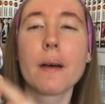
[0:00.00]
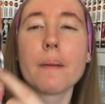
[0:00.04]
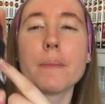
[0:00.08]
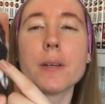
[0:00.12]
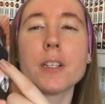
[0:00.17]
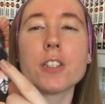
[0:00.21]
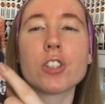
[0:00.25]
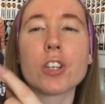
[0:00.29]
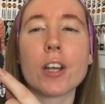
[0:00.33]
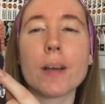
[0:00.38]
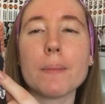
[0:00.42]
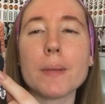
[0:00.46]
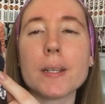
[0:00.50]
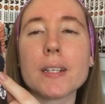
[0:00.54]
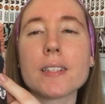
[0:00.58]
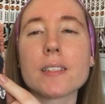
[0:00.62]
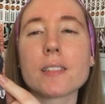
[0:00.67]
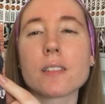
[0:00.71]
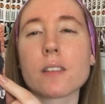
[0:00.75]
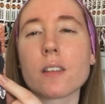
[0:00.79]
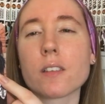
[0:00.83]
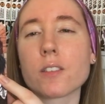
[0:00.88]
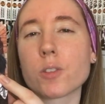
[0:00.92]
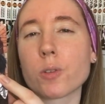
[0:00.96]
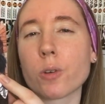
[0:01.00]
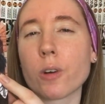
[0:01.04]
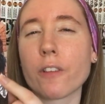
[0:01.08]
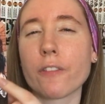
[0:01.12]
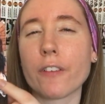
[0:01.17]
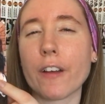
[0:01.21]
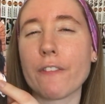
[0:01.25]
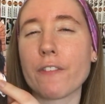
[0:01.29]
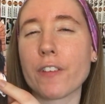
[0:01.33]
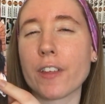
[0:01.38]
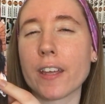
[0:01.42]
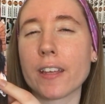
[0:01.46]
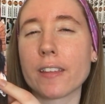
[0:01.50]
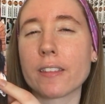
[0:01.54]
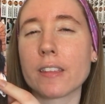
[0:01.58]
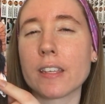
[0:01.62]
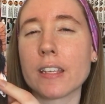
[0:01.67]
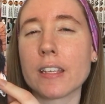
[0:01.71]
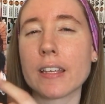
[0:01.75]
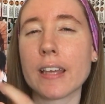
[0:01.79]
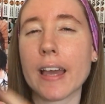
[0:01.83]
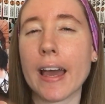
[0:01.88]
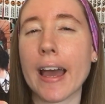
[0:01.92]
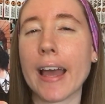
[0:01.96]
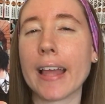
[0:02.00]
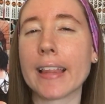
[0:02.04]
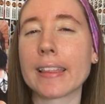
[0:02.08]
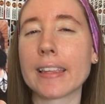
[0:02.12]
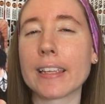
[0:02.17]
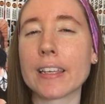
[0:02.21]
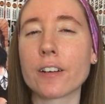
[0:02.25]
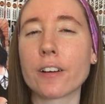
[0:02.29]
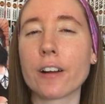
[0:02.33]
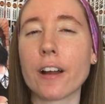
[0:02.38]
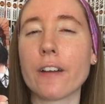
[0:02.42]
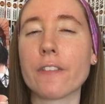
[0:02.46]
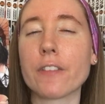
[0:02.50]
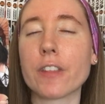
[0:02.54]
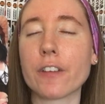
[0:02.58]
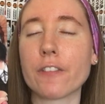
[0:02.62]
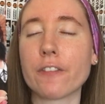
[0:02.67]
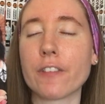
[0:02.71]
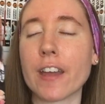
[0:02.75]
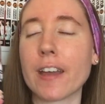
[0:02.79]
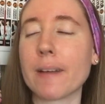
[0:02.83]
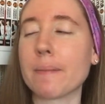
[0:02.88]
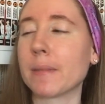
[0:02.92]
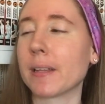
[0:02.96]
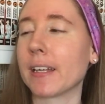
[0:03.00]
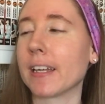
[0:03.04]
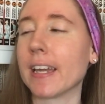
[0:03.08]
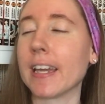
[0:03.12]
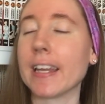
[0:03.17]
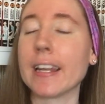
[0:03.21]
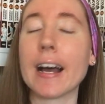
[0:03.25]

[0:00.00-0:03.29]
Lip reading: but Chemin is sort of, I feel like, the head leader of the family,